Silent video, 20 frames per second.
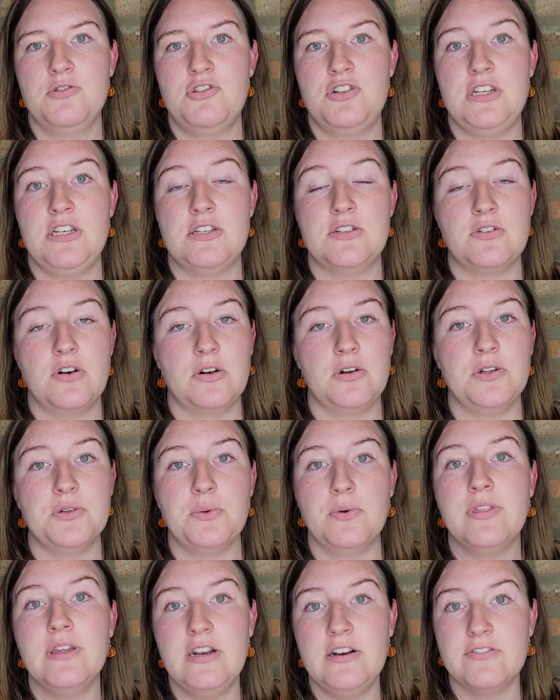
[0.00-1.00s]
she
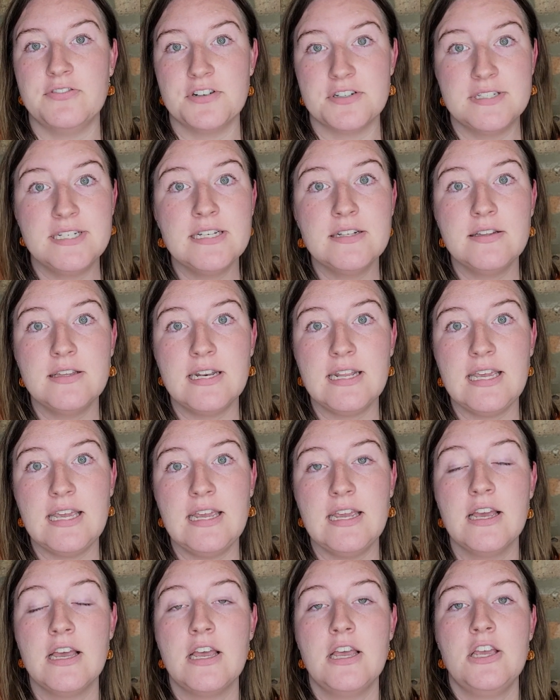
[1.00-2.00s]
struggled with
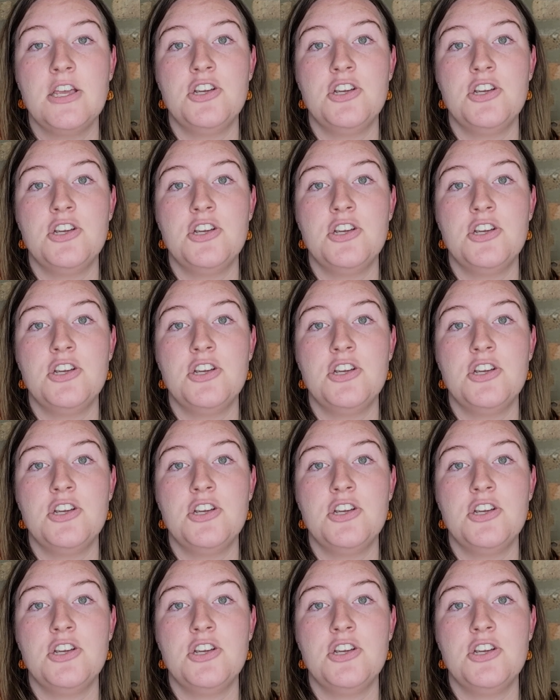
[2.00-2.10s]
infertility.